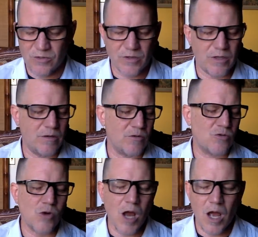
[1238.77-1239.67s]
You can
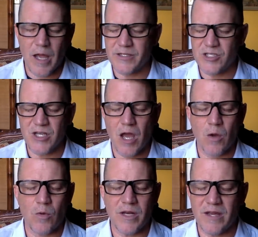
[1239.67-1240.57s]
cry,
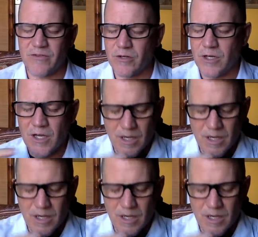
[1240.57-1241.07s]
shout, whatever.